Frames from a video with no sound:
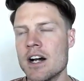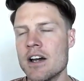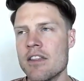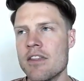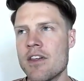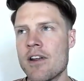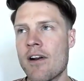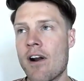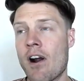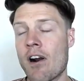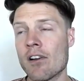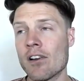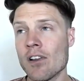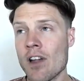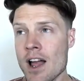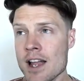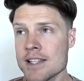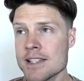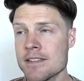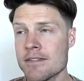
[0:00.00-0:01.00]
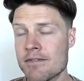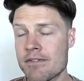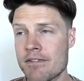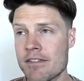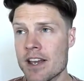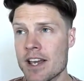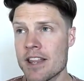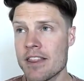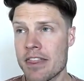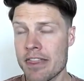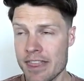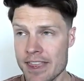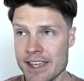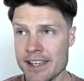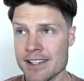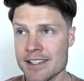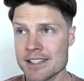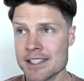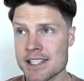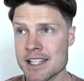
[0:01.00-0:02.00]
There are lots of
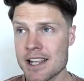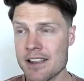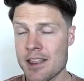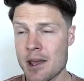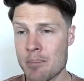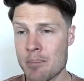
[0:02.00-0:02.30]
things that